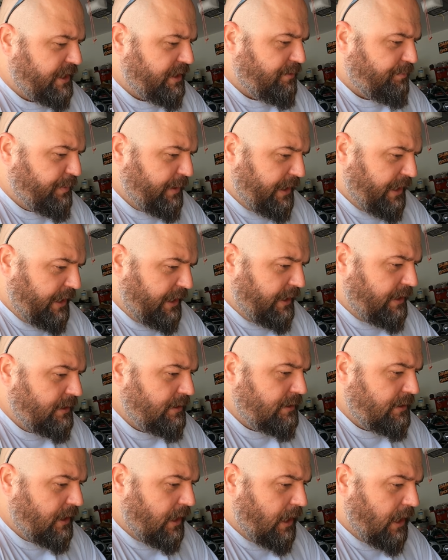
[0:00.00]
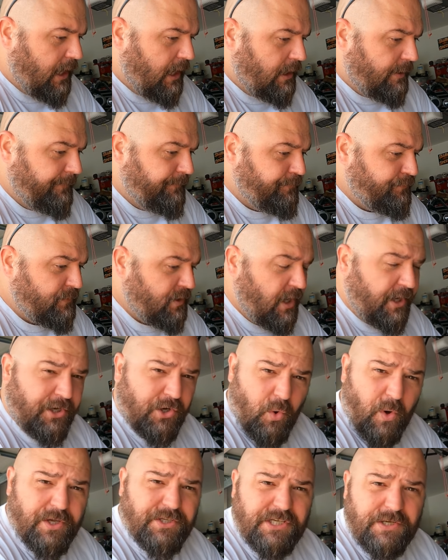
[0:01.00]
is gonna be a
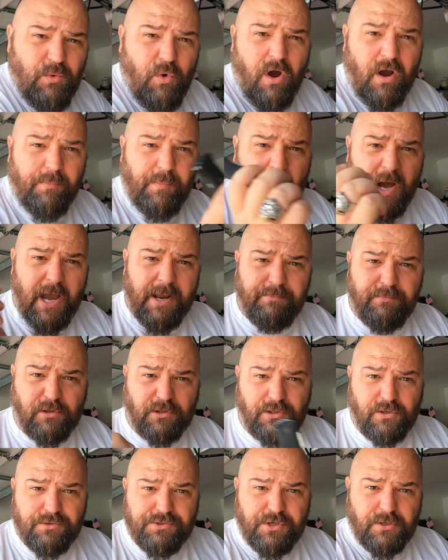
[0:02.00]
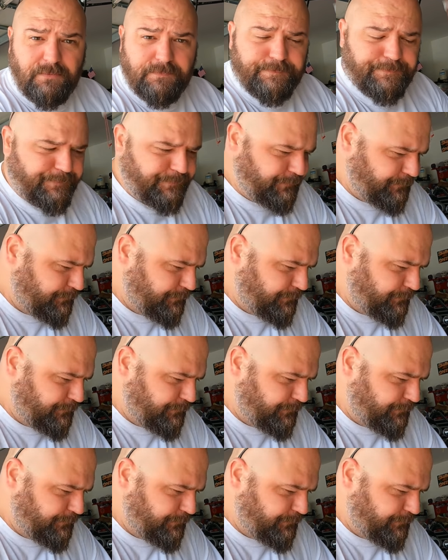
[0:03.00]
noisy walk behind bulldozer,